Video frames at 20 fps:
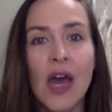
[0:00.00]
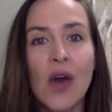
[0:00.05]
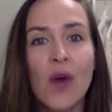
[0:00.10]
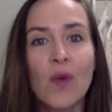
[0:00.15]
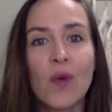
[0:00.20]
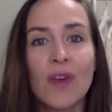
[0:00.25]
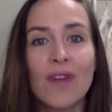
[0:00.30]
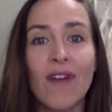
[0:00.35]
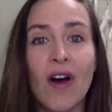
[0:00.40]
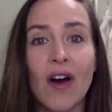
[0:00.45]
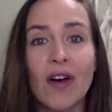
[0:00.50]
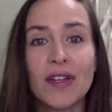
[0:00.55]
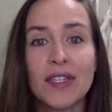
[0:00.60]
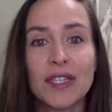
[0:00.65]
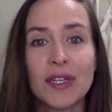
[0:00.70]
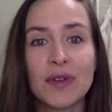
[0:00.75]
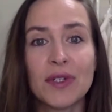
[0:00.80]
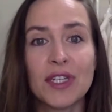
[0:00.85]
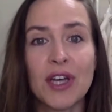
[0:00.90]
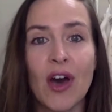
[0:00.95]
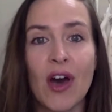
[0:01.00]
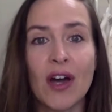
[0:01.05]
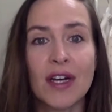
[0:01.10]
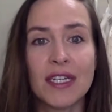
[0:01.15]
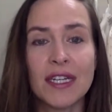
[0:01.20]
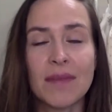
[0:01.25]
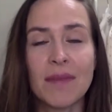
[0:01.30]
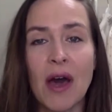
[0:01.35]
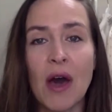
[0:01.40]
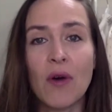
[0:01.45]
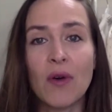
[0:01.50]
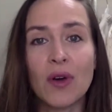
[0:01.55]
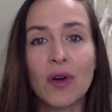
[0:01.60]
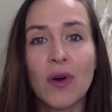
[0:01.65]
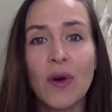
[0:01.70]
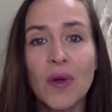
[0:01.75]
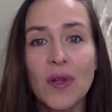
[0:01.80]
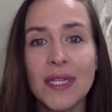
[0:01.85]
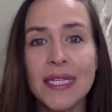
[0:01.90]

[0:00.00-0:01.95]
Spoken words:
We've also talked about goal